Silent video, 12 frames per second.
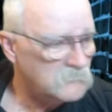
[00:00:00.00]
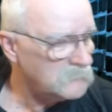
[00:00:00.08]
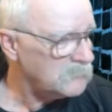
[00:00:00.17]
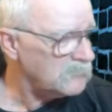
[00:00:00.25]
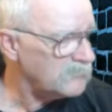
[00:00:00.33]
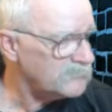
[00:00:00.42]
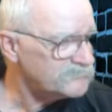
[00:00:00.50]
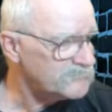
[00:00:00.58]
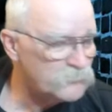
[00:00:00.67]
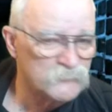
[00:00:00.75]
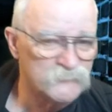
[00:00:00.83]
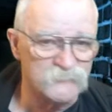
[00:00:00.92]
I
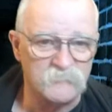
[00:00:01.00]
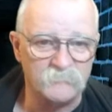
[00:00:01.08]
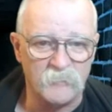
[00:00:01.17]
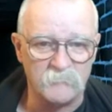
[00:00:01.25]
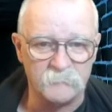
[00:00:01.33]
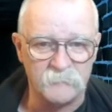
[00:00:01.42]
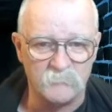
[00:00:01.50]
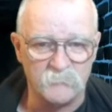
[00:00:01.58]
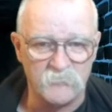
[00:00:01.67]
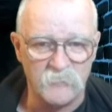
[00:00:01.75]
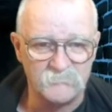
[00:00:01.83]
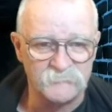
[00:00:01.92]
did put your apartment
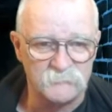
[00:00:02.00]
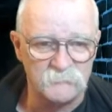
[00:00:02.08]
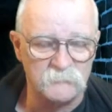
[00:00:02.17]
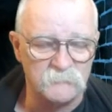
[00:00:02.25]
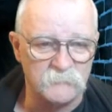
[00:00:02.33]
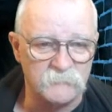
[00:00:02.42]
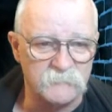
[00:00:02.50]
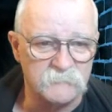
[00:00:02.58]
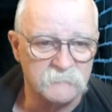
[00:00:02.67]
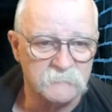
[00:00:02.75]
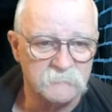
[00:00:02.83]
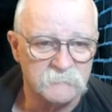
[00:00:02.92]
number, absolutely.
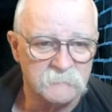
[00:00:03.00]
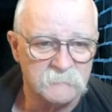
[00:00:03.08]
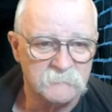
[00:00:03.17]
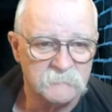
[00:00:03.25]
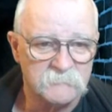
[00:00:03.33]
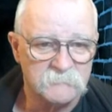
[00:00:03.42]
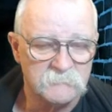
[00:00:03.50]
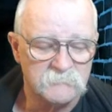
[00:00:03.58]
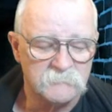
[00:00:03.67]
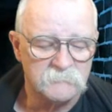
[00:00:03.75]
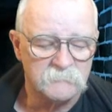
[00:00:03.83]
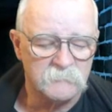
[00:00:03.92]

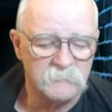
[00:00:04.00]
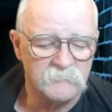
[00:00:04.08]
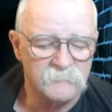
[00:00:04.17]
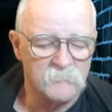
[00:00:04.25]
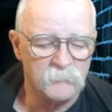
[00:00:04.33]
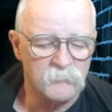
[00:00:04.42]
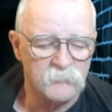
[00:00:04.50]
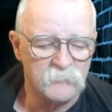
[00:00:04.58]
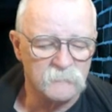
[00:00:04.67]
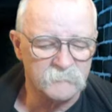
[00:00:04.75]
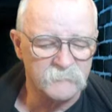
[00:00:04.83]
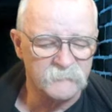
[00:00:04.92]

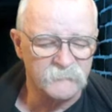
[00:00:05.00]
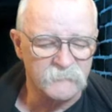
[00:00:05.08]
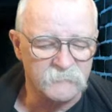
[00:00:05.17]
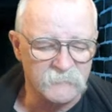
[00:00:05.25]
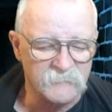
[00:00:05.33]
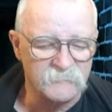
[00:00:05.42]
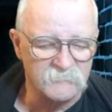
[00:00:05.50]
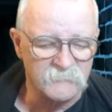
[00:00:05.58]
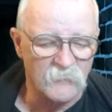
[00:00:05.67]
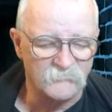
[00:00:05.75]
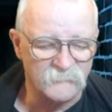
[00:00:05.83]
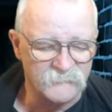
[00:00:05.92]
Number, let me think.
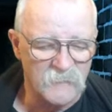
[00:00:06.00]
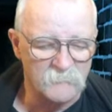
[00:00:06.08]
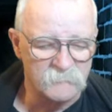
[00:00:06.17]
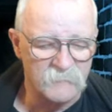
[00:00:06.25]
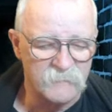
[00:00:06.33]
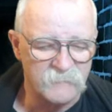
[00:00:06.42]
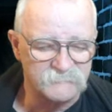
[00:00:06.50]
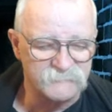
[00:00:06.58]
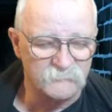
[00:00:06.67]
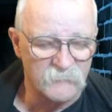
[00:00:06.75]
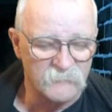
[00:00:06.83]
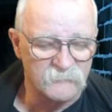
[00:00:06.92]
Off the top of my head,
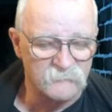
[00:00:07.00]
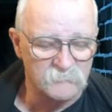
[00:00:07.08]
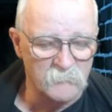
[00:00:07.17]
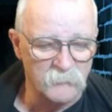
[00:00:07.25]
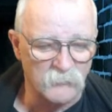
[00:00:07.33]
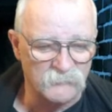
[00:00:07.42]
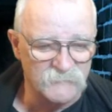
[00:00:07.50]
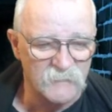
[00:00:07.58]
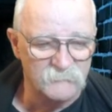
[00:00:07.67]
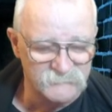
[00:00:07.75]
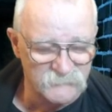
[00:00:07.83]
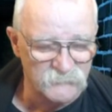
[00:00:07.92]
see if I can remember, because I
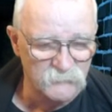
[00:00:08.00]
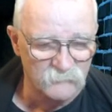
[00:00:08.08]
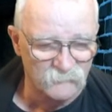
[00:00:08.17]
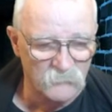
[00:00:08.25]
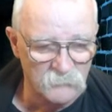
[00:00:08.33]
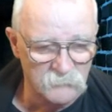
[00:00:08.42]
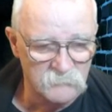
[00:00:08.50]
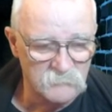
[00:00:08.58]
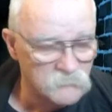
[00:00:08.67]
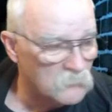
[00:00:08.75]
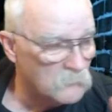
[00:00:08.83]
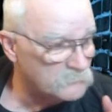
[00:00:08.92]
have sent you 4.
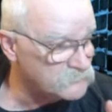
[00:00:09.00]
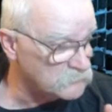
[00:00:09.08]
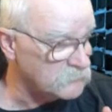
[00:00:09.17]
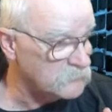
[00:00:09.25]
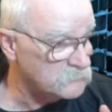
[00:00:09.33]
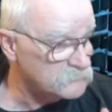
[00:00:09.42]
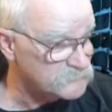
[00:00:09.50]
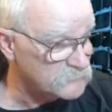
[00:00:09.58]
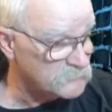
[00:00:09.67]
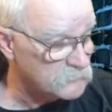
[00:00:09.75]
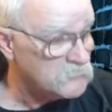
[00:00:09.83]
No, I'm sorry, I only sent.